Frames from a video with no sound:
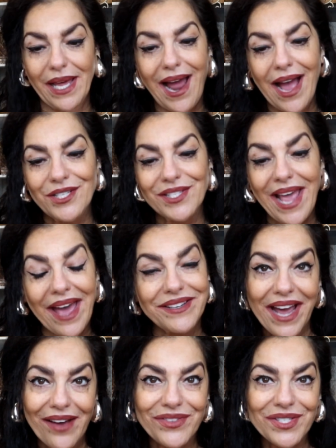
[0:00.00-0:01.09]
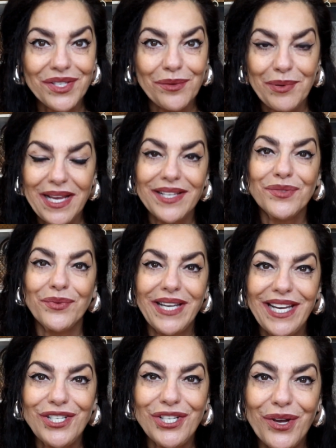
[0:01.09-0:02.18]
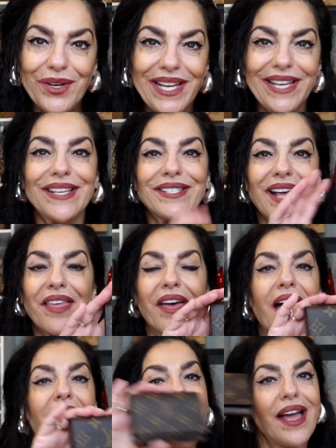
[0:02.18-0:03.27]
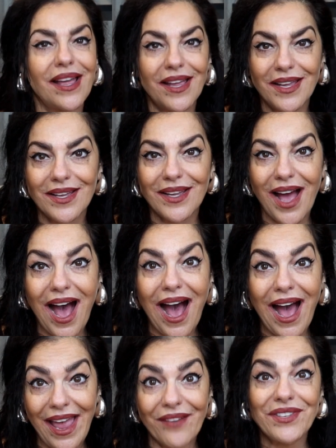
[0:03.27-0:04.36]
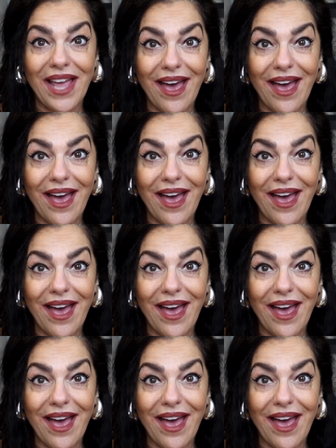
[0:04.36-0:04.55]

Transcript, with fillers: But I just had to have this little piece. When he showed his, I thought, I have